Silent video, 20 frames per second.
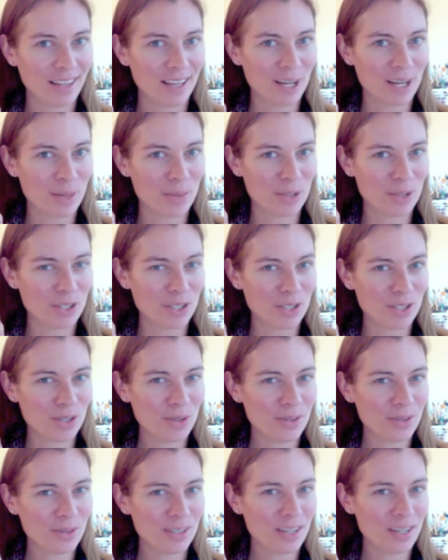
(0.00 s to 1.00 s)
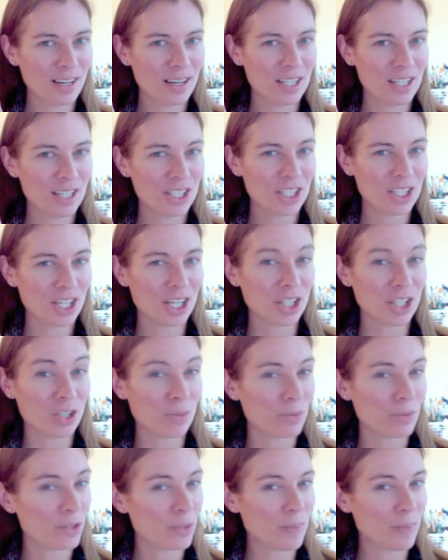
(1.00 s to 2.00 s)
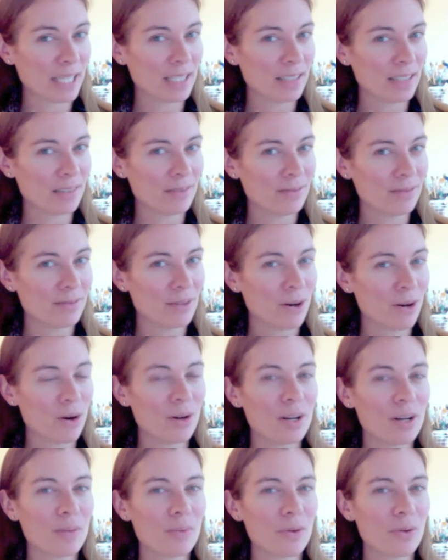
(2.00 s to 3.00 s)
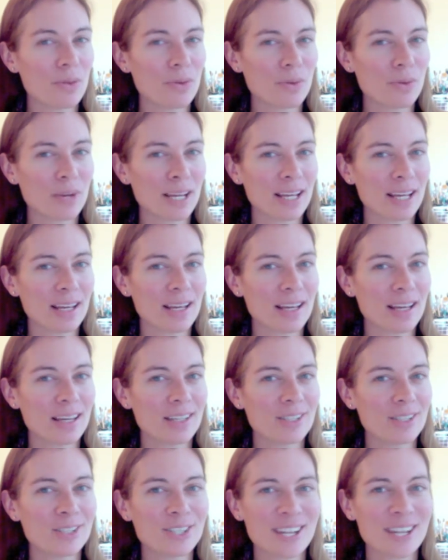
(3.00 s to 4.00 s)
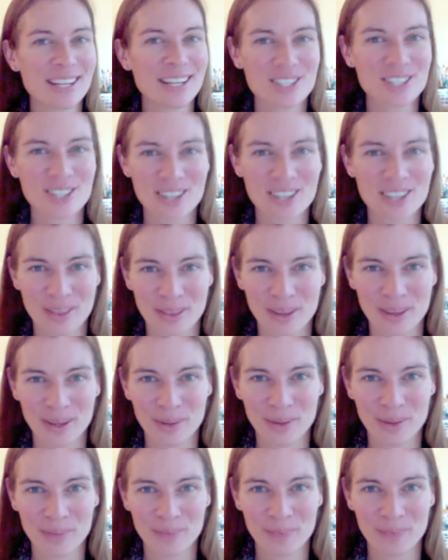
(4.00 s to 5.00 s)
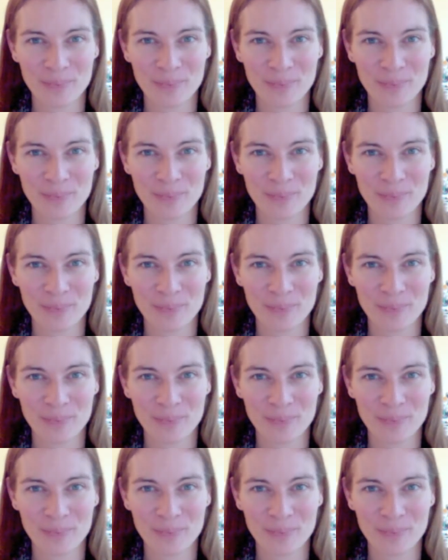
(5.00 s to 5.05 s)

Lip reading: Number two, change your perspective. Or number three, change nothing.